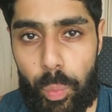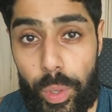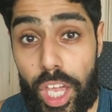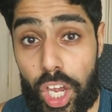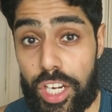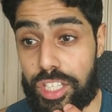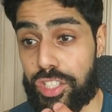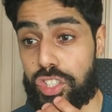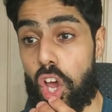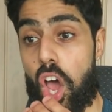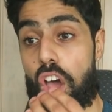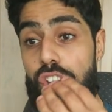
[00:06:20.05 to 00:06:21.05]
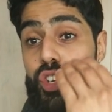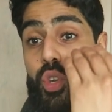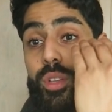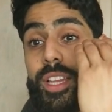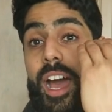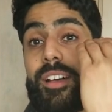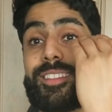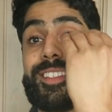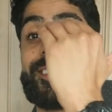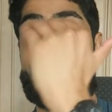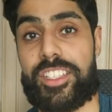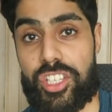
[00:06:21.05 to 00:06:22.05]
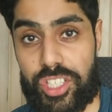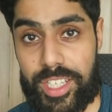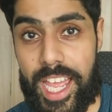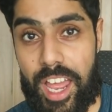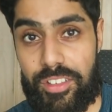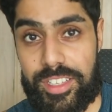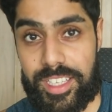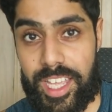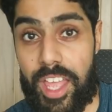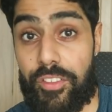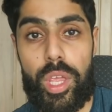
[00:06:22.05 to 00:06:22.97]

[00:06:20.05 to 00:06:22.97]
we are going to start on 2,600 calories, okay?